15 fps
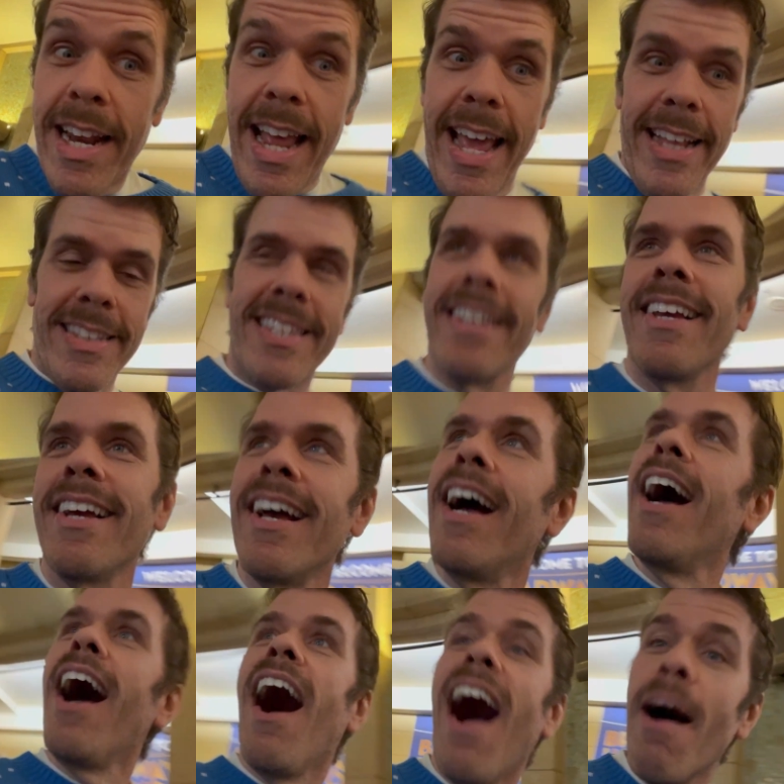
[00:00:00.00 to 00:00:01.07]
it.
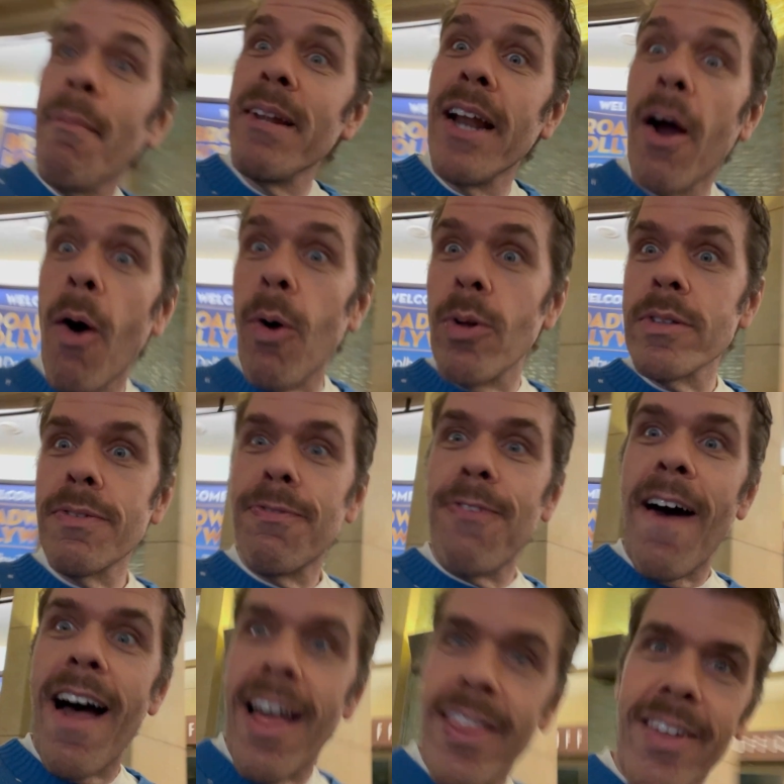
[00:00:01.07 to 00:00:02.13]
I'm an old
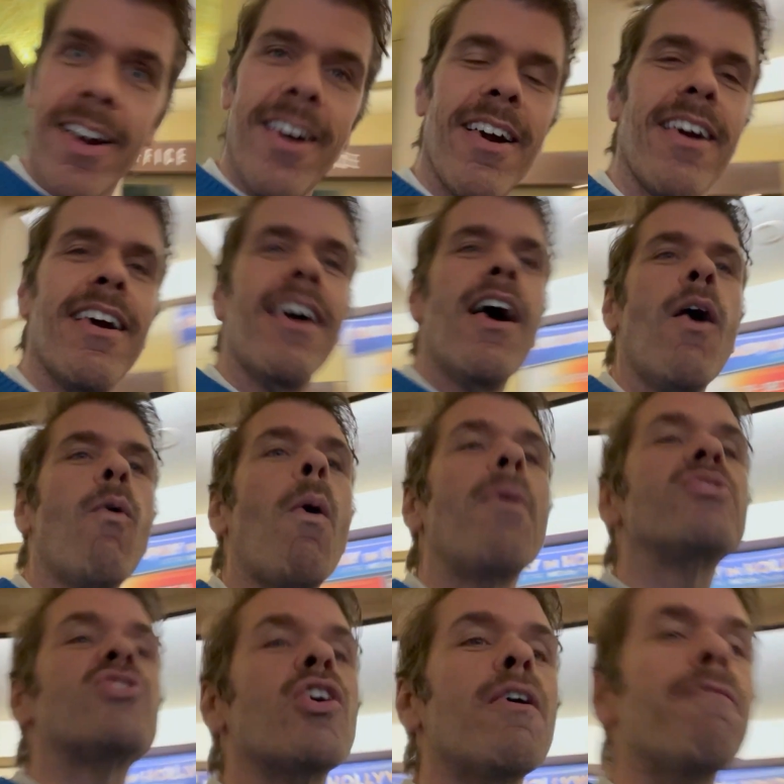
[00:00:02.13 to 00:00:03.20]
father. What
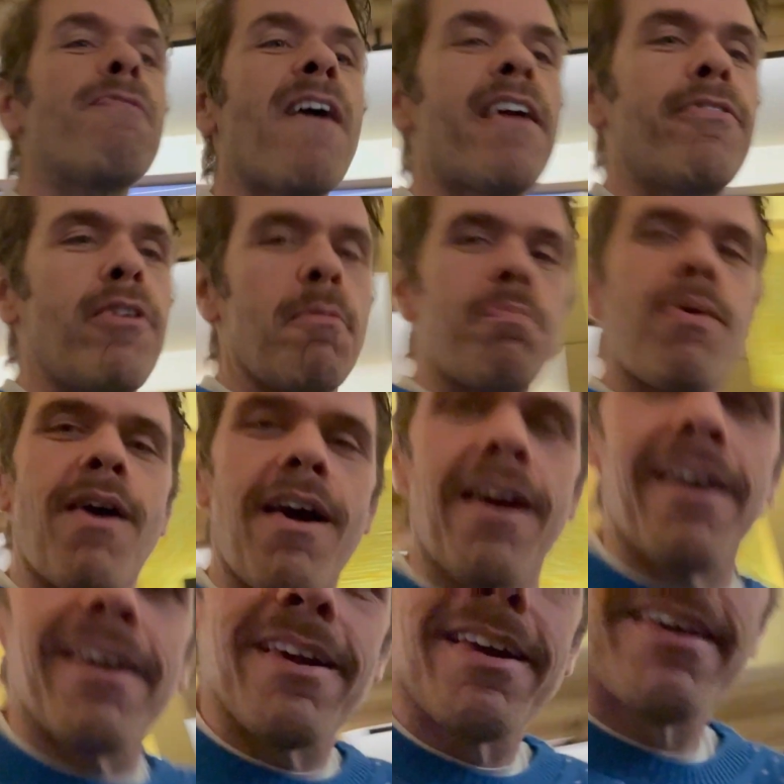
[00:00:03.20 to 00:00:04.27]
was your favorite part?